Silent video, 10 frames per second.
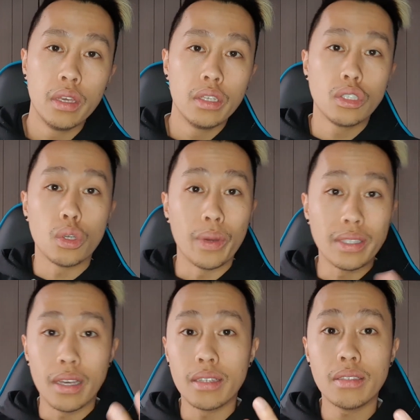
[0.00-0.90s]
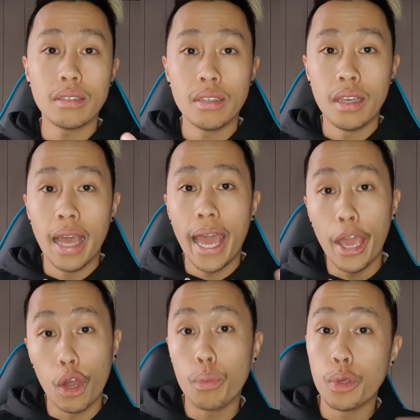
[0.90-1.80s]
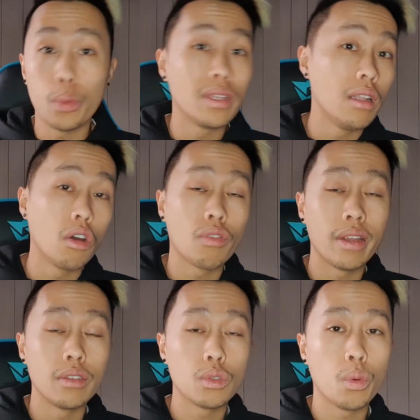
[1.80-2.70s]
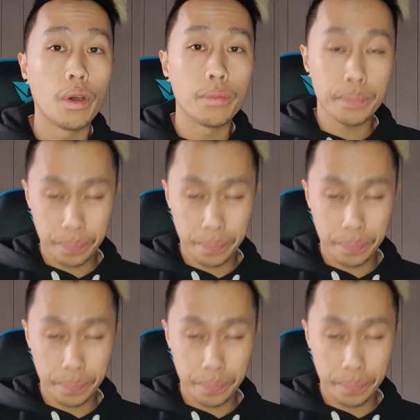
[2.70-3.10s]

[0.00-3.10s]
So it does help you in the long run as well.